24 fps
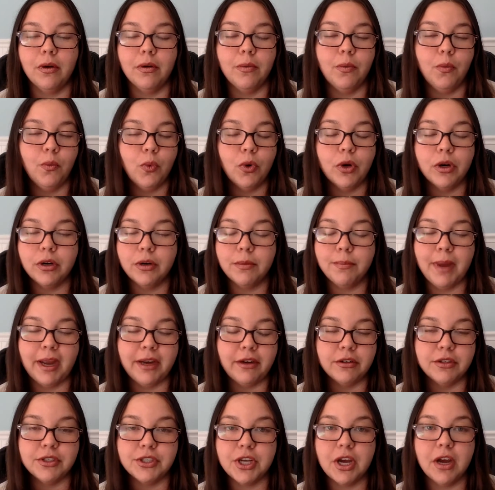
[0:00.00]
or
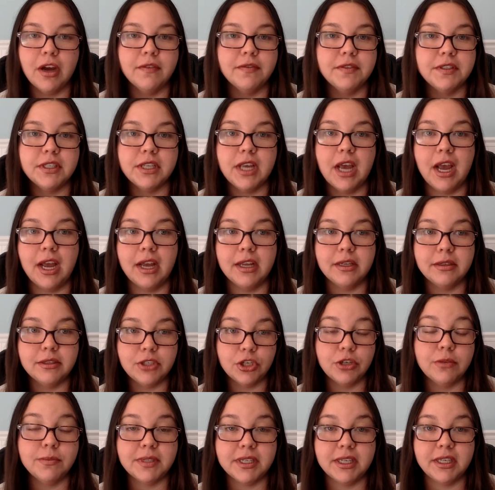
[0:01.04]
Word, Microsoft's
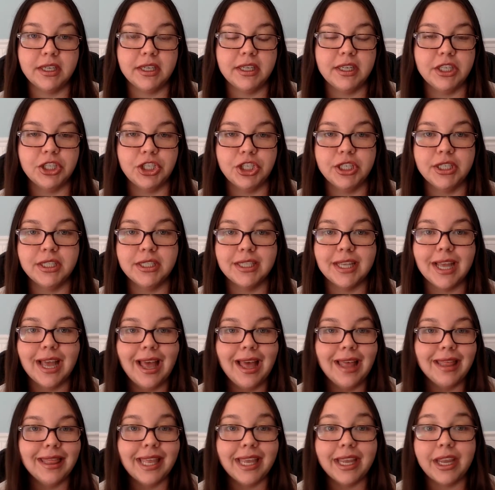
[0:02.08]
terms and conditions.
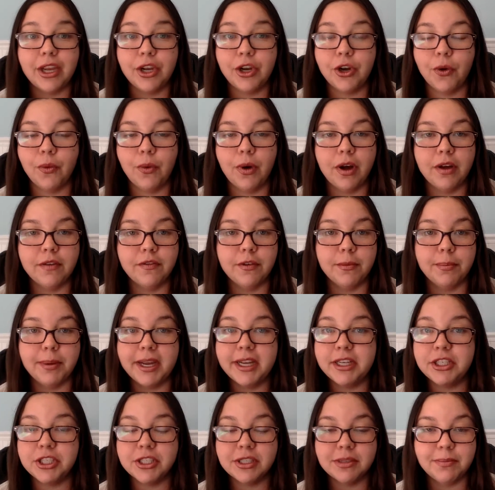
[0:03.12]
They can go on
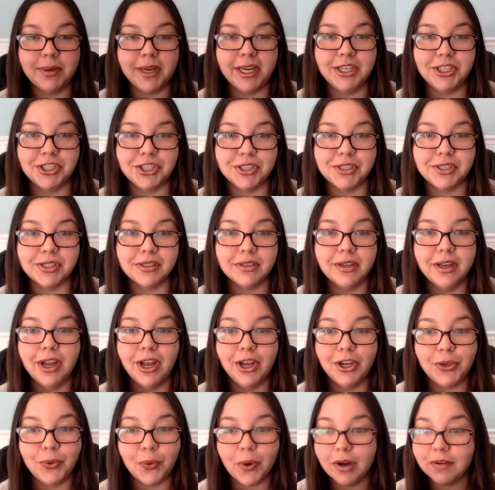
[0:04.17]
for pages and pages.
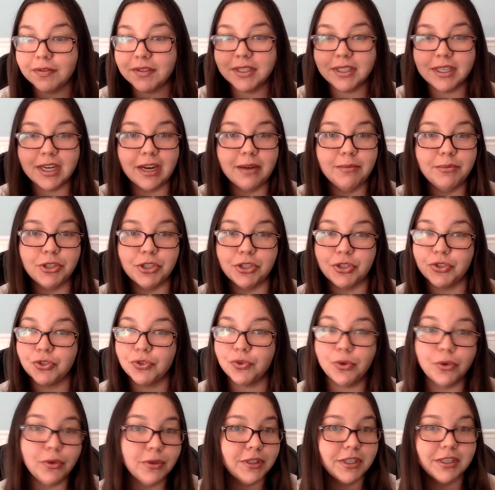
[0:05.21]
You oftentimes
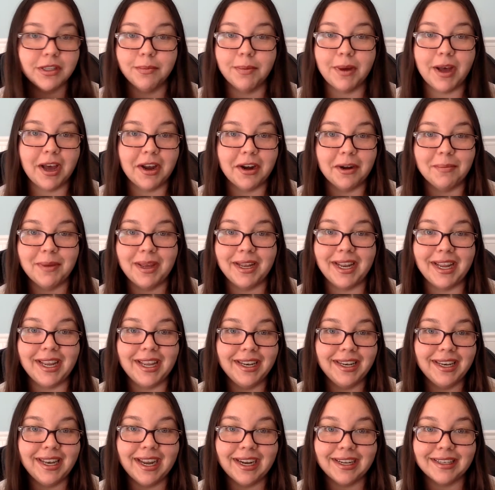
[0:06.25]
just scroll to the bottom
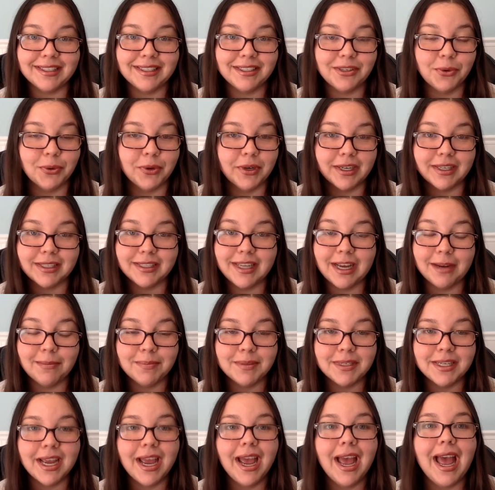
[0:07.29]
and hit next or
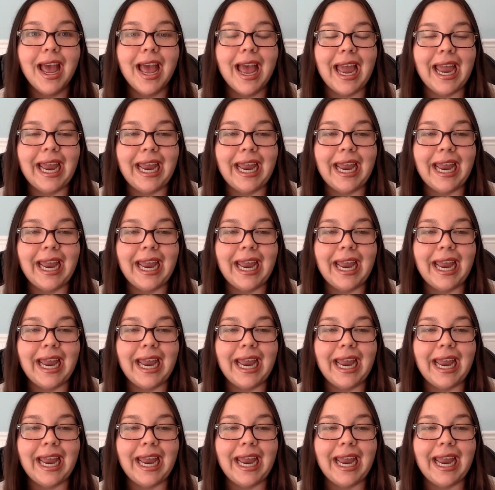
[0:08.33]
accept,